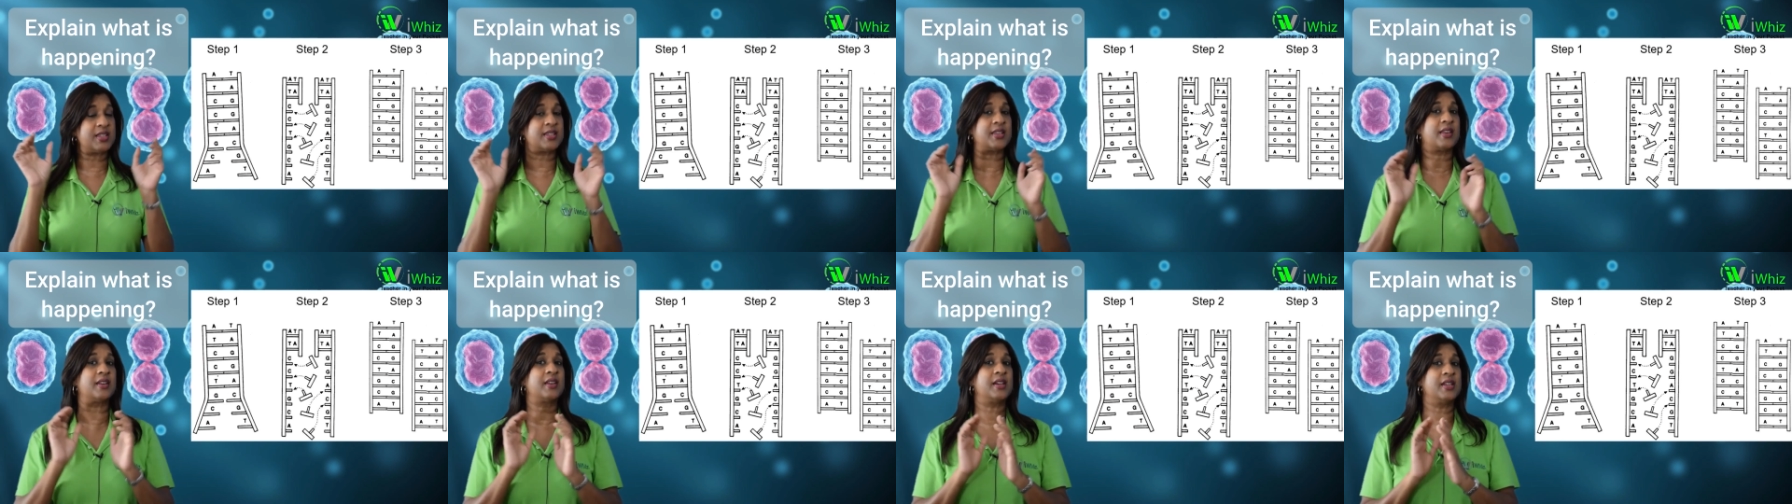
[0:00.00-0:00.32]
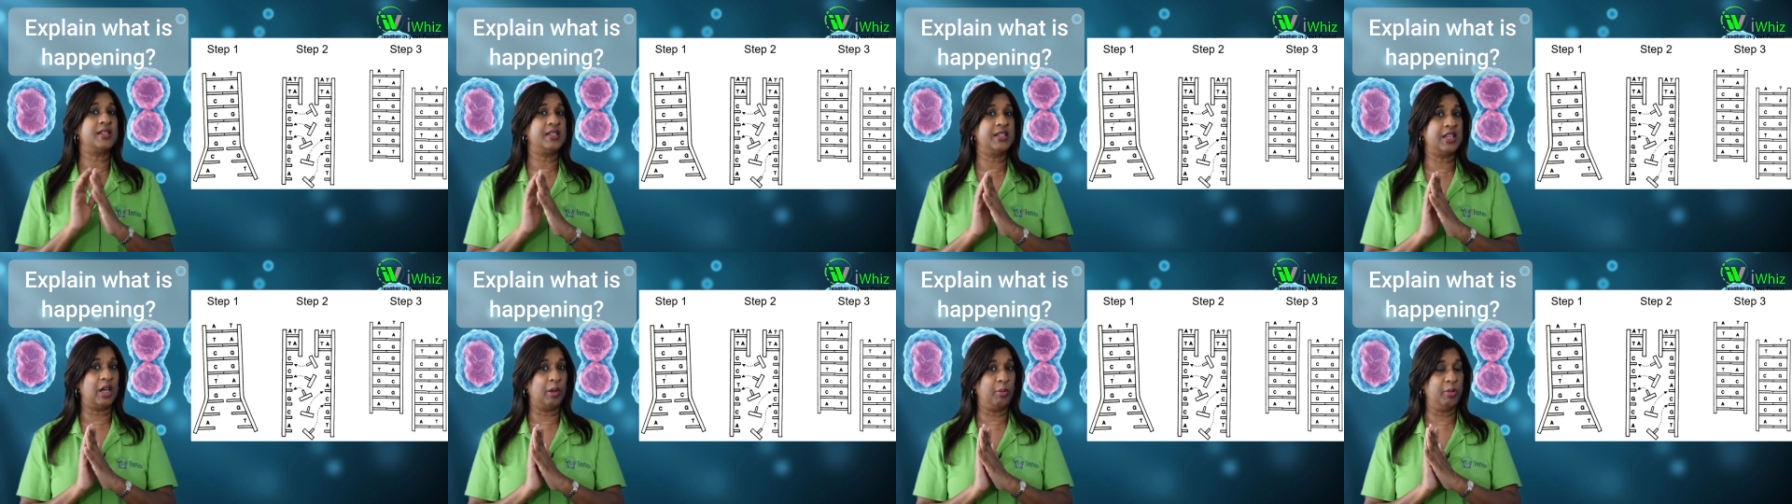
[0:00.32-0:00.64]
that are
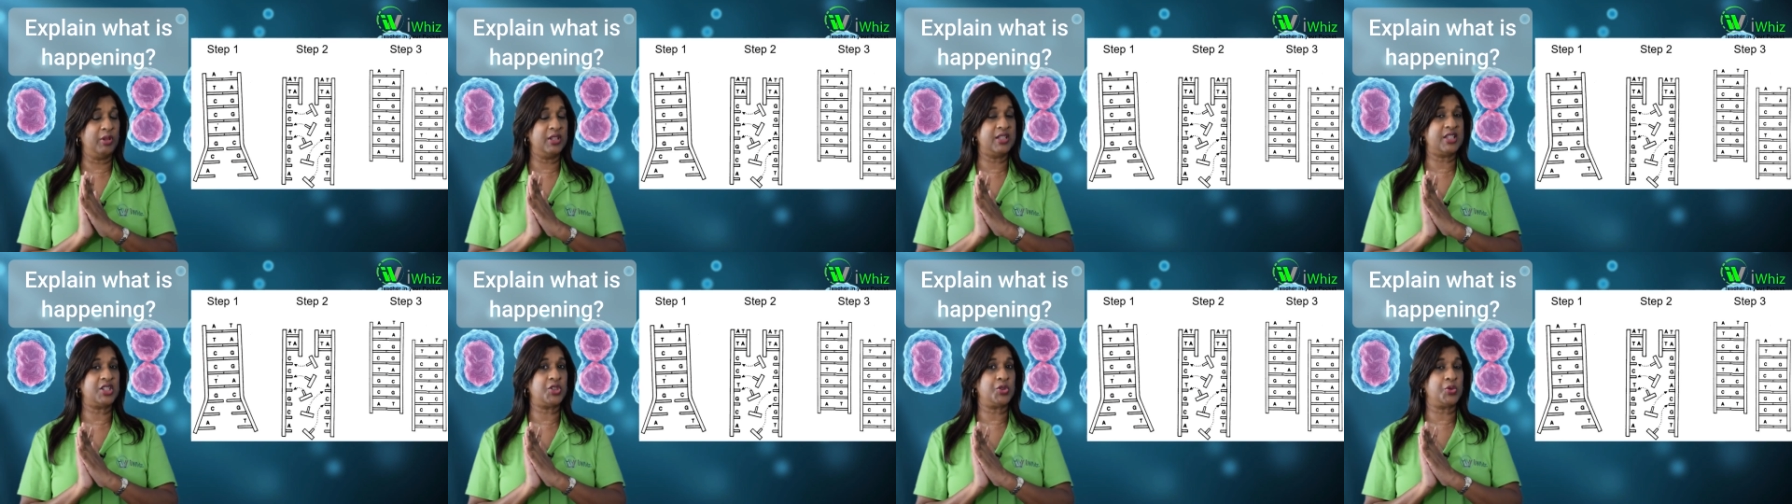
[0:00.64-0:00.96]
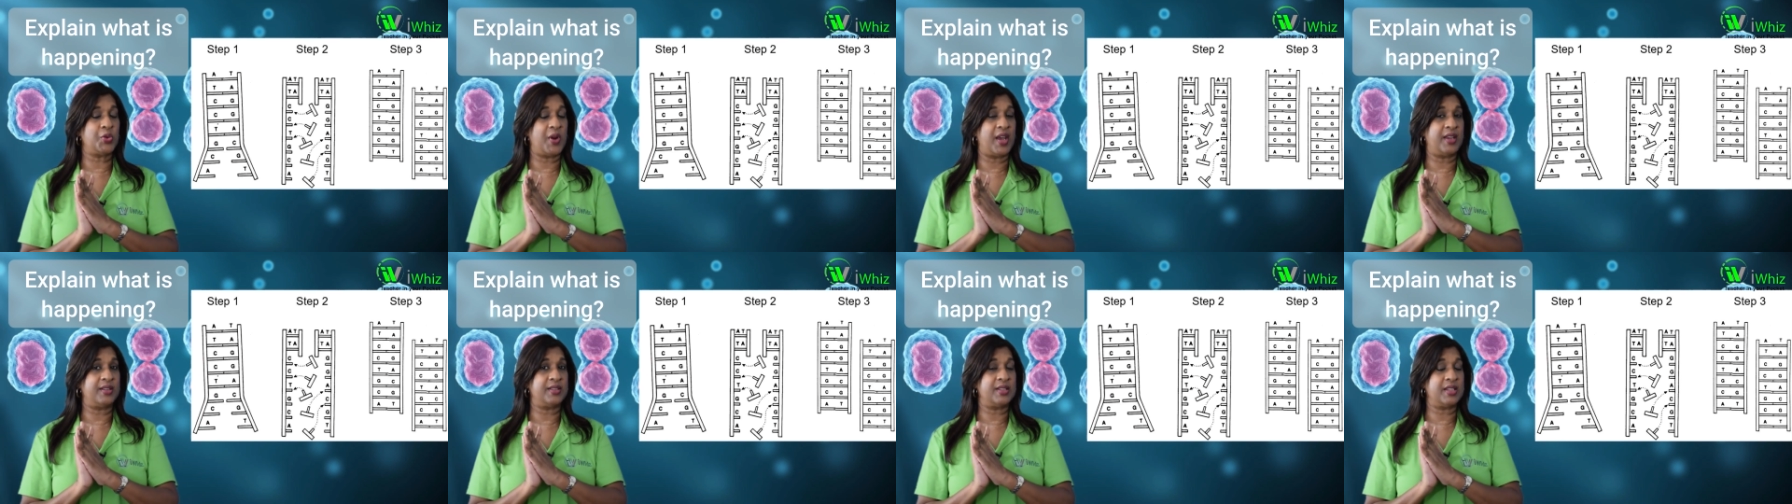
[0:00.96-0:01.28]

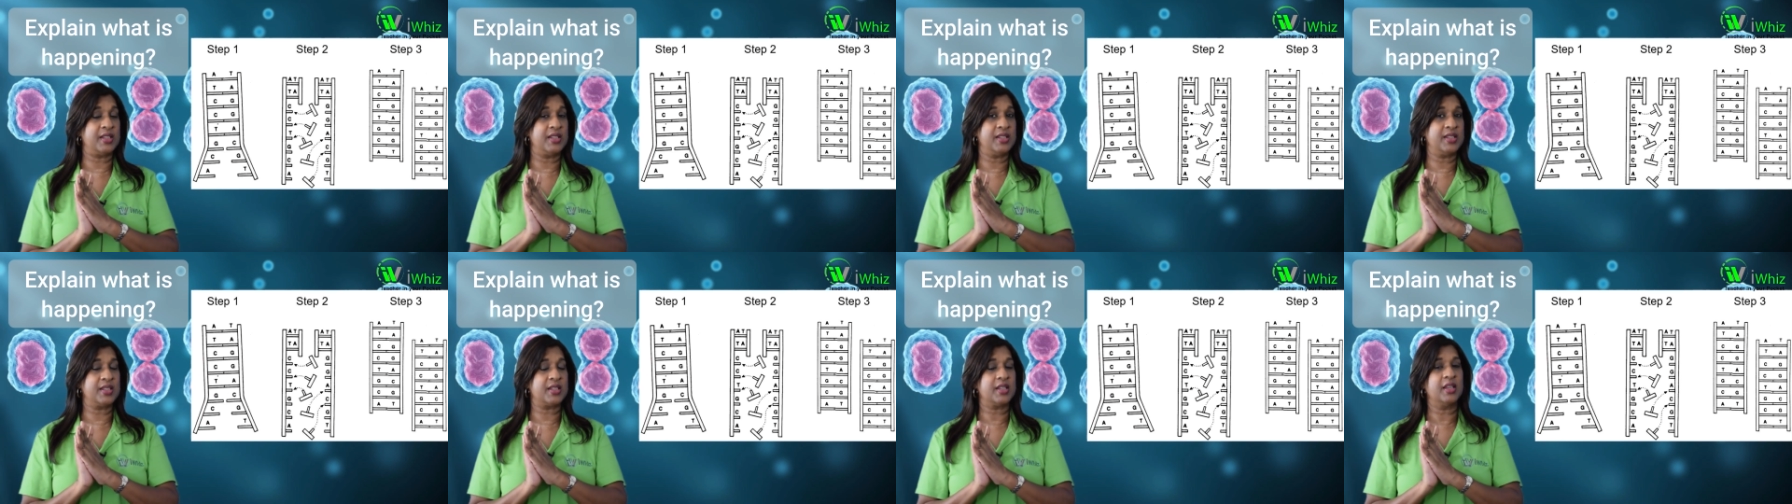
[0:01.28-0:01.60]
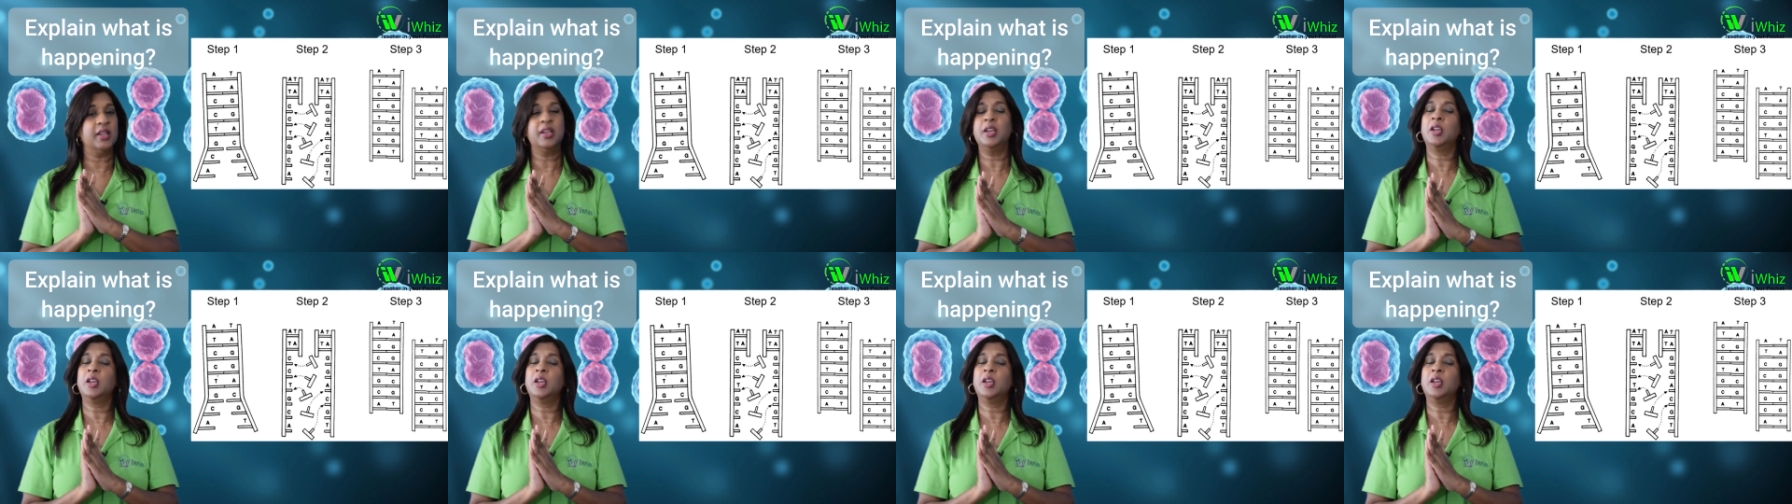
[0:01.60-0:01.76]
double-stranded.